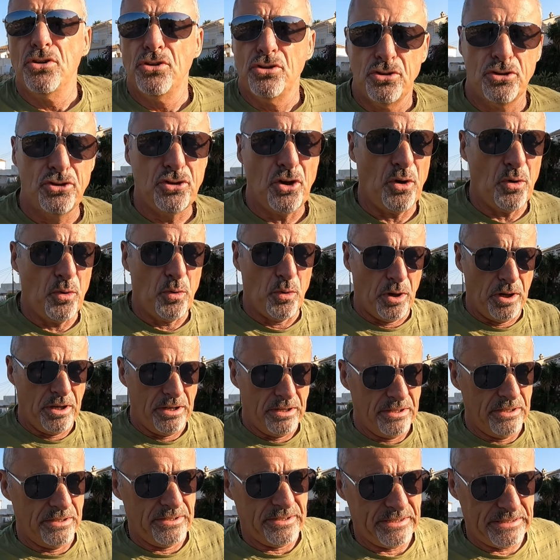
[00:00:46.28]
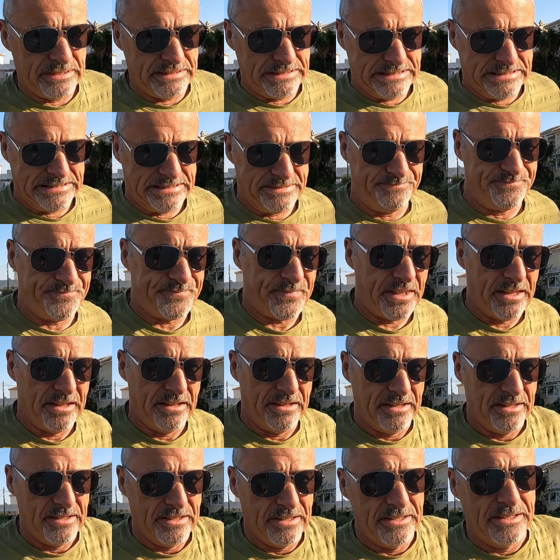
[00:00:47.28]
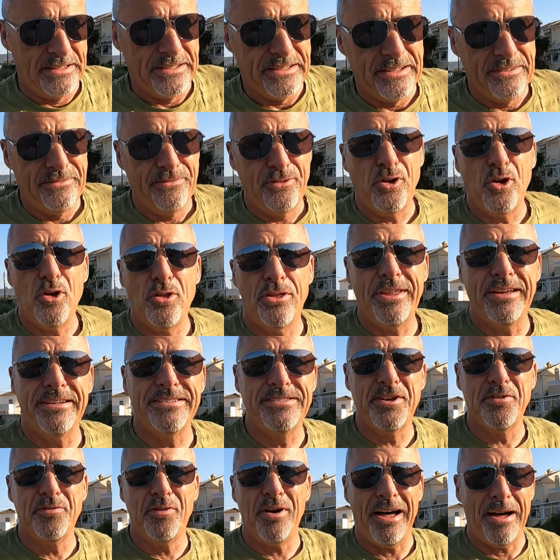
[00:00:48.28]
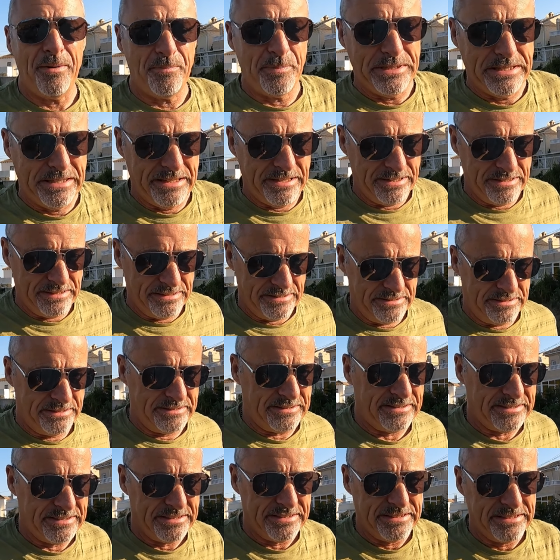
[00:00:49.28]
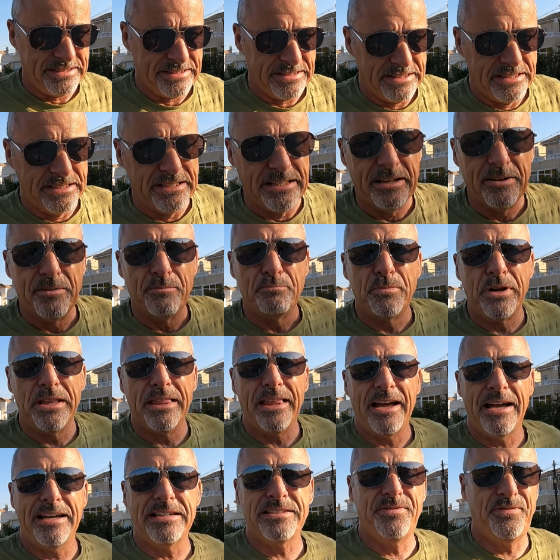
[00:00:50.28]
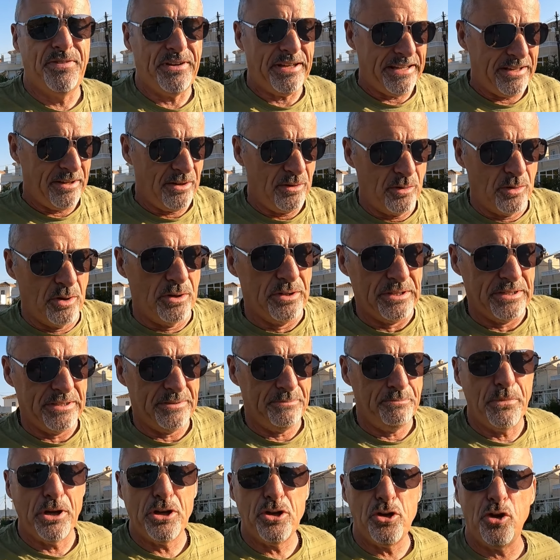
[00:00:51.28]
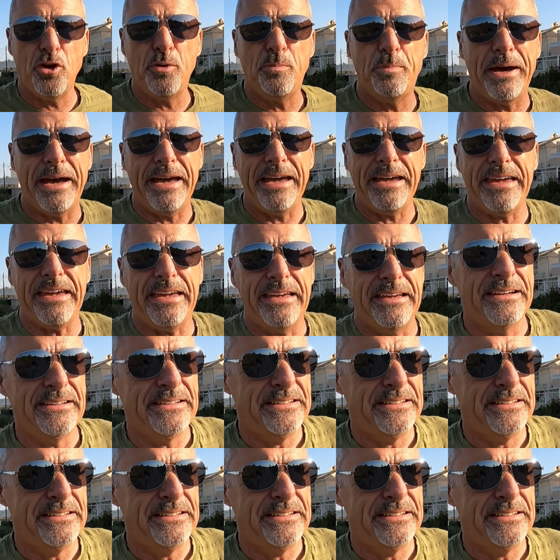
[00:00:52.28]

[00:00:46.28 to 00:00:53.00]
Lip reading: So, a few things have happened. My last video, my new bike.